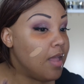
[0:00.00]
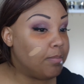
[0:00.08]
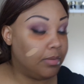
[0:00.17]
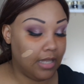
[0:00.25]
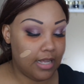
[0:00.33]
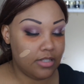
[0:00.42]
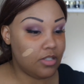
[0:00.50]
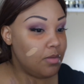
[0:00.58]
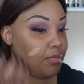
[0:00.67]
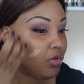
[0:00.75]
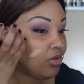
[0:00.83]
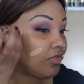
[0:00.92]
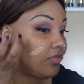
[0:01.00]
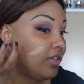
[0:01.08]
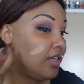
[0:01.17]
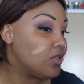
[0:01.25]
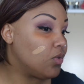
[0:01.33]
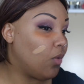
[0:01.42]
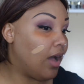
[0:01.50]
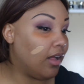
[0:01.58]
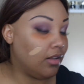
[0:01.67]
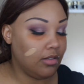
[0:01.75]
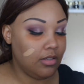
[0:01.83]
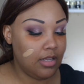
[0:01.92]
It blends in beautifully as
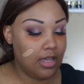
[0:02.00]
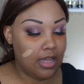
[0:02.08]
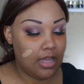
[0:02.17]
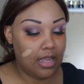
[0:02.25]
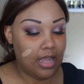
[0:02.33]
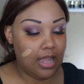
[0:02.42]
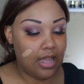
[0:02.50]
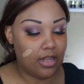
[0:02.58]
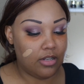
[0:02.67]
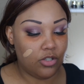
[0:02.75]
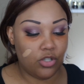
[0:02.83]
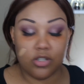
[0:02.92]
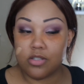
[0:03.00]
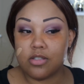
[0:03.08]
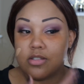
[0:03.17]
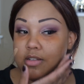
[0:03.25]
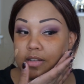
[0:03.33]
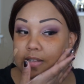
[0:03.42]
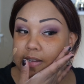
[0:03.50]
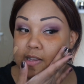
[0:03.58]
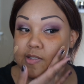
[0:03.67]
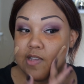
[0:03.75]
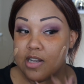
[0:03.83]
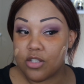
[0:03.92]
well. And just like
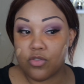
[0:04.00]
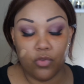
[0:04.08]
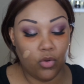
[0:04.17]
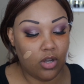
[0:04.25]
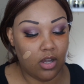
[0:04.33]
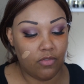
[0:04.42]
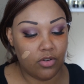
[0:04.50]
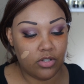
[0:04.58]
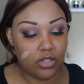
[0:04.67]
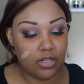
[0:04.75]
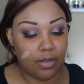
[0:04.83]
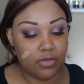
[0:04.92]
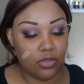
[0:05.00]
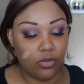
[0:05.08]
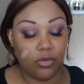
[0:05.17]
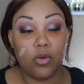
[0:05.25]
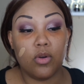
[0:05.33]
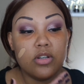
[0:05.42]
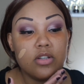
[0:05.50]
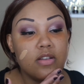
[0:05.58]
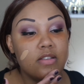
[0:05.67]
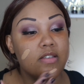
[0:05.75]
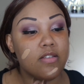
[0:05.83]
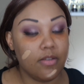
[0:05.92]
I said, it's full coverage. It's absolutely
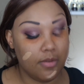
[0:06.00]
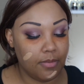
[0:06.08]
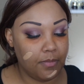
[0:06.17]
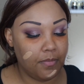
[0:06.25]
gorgeous.